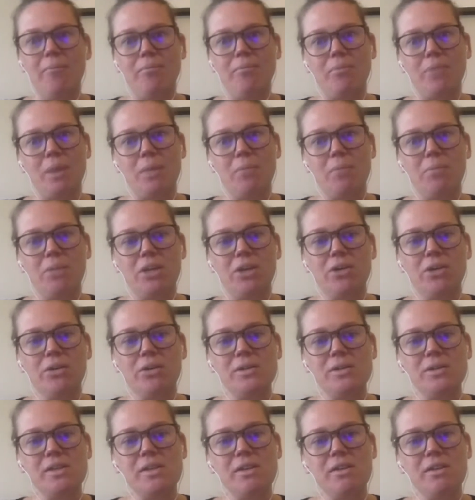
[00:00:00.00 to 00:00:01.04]

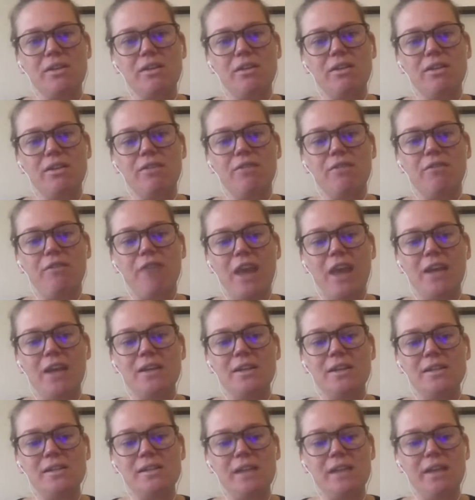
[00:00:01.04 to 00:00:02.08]
because the
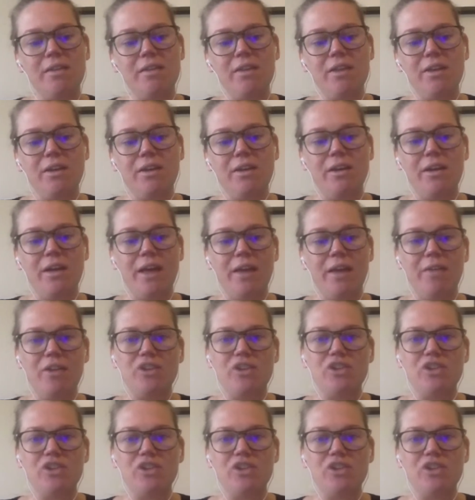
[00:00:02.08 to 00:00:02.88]
phase and the